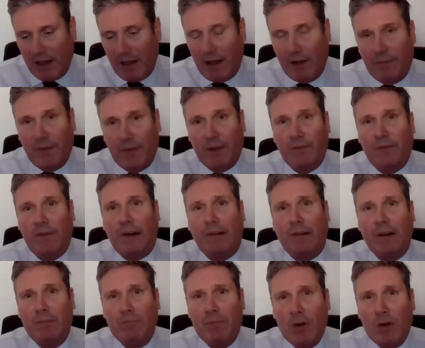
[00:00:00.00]
for the
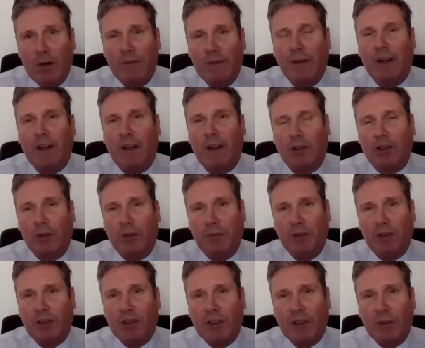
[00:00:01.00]
very moving
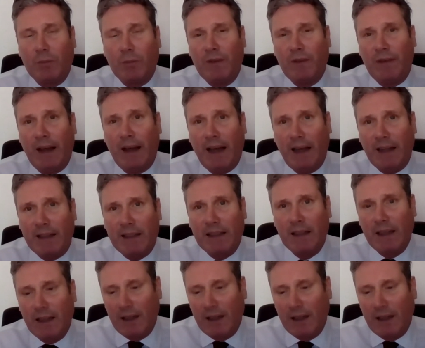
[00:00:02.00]
contributions that we've had